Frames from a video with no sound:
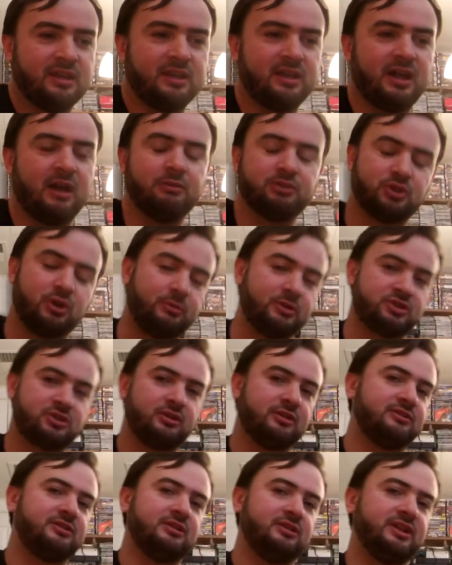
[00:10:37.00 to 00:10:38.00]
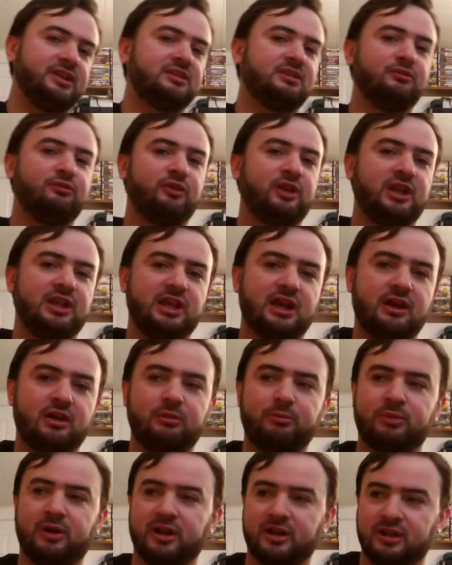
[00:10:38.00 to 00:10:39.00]
I was almost going to delete the
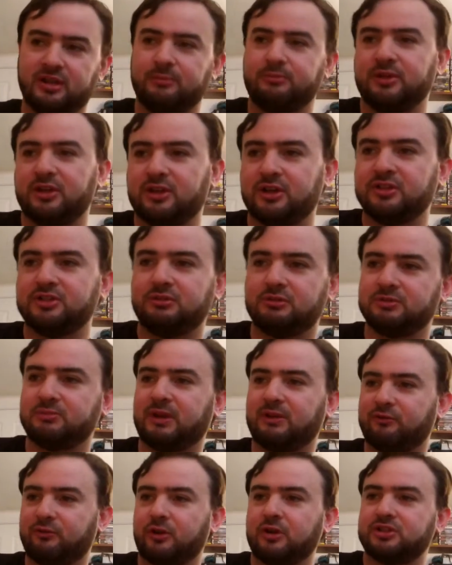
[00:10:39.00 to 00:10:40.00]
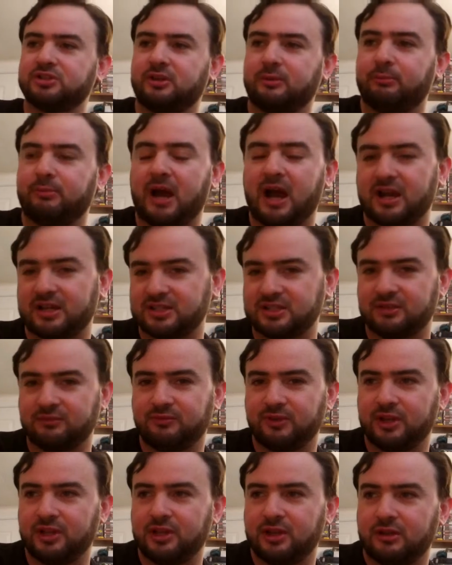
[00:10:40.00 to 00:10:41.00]
video, but because it was my first unboxing
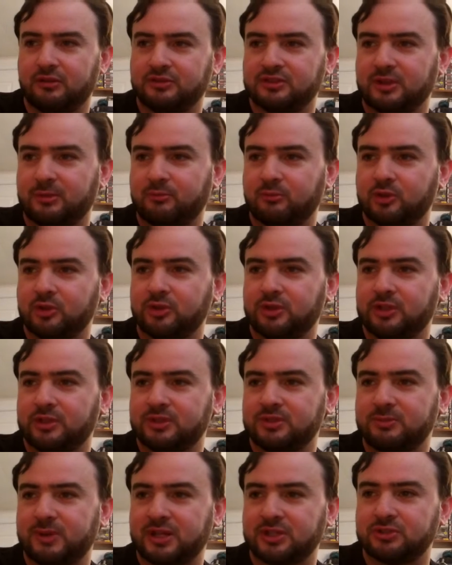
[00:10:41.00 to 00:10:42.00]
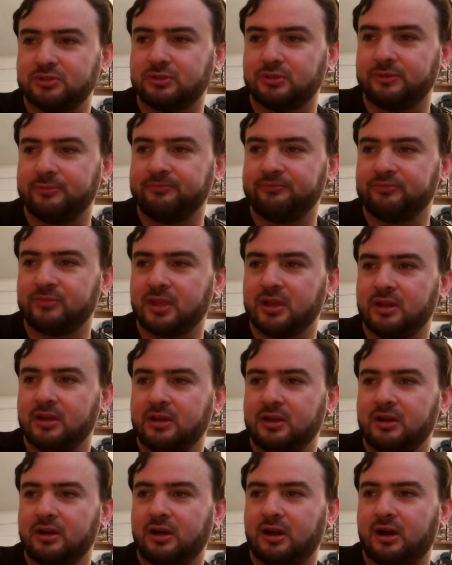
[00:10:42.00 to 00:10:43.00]
video of something really special,
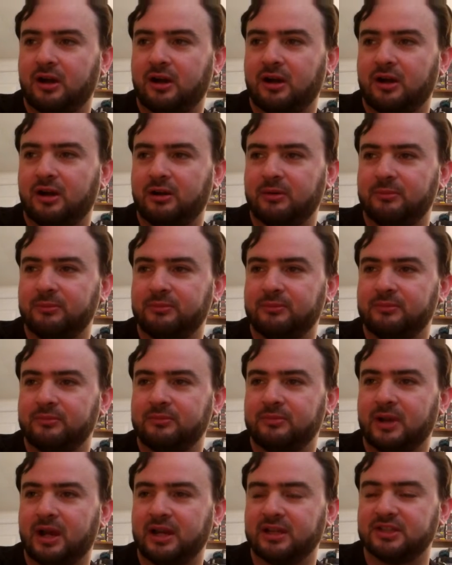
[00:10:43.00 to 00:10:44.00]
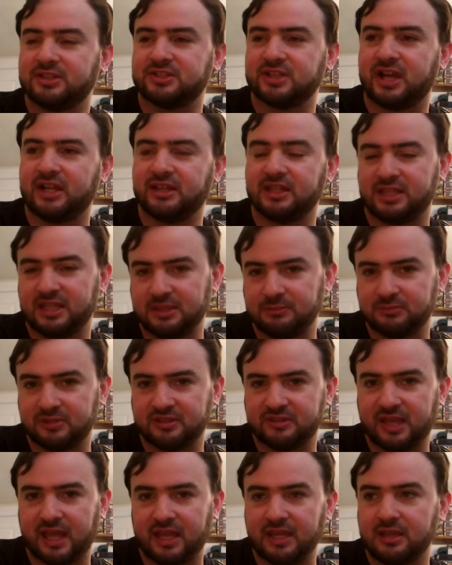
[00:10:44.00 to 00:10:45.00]
I decided to keep the
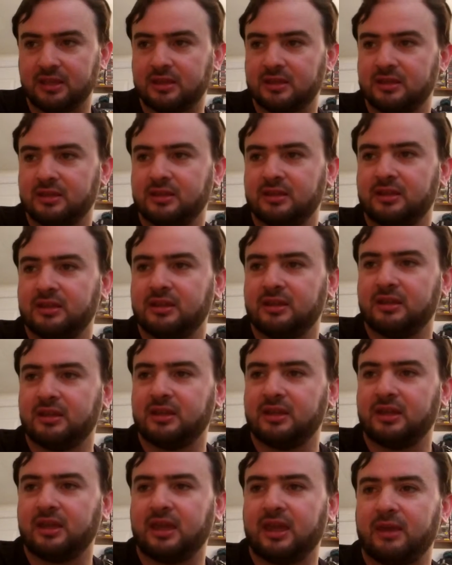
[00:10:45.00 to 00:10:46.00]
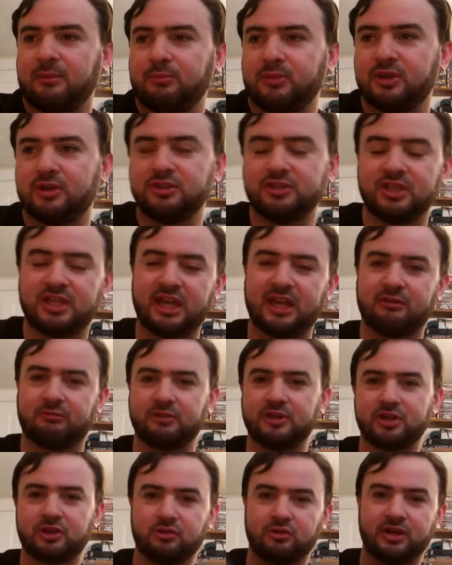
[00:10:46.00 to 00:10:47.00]
take because you can't
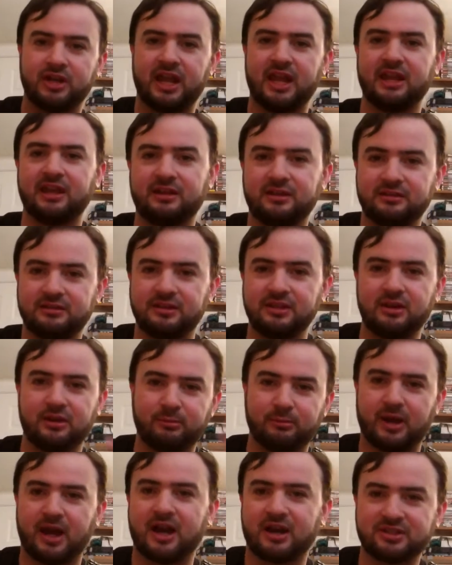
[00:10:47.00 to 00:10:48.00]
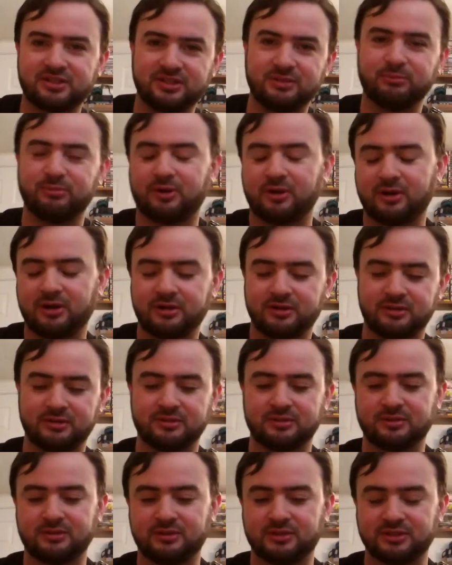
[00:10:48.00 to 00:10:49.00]
recreate the unboxing part
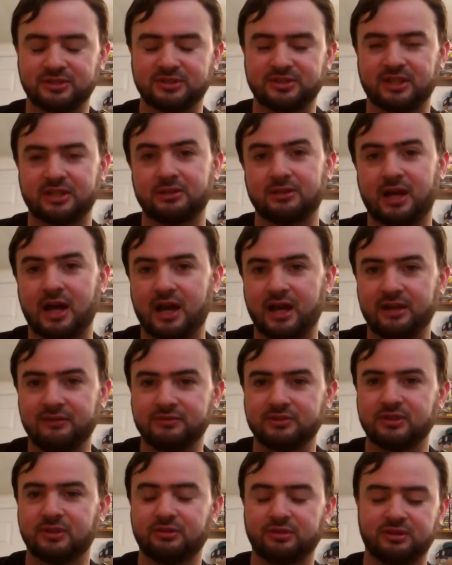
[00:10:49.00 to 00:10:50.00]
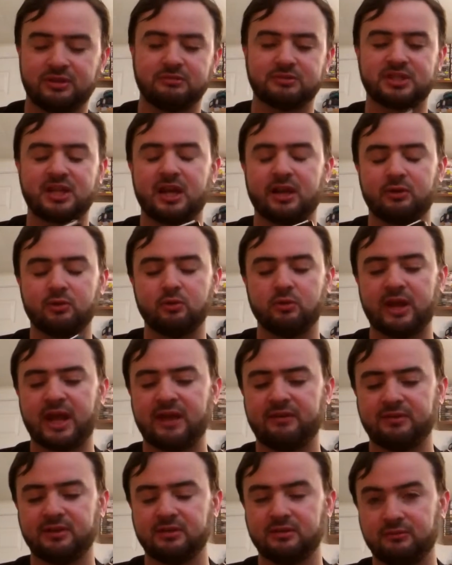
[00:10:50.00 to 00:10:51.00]
because it's like live. So I thought that was kind of cool to
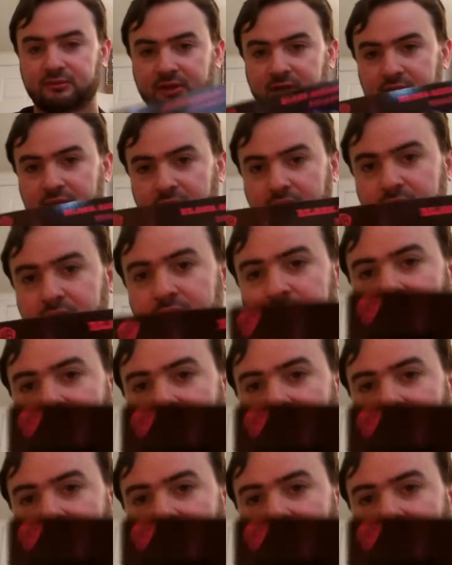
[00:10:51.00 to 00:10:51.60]
have it in the video.